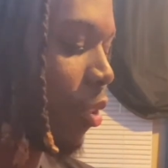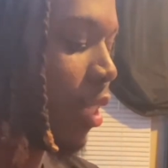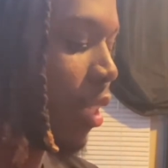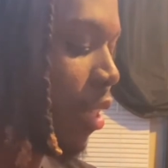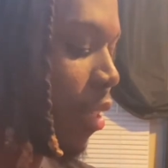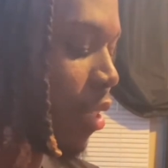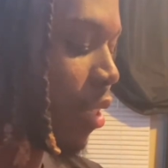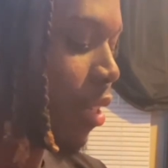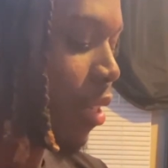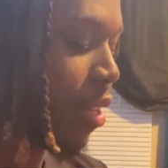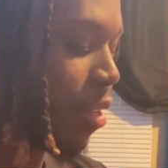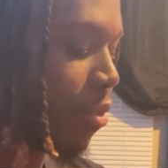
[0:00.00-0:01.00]
just leave, sit it
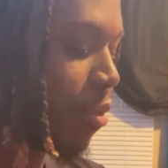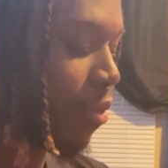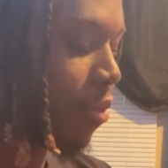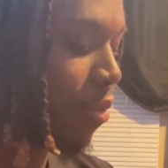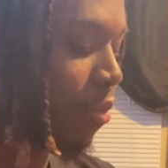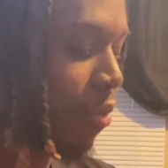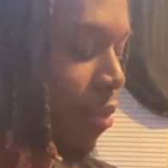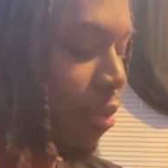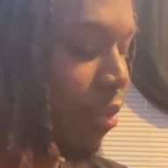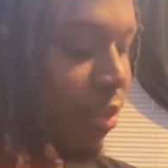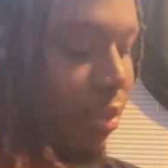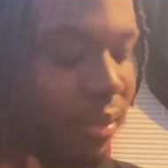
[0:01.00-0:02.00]
down?
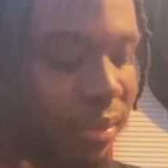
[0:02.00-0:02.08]
Yeah.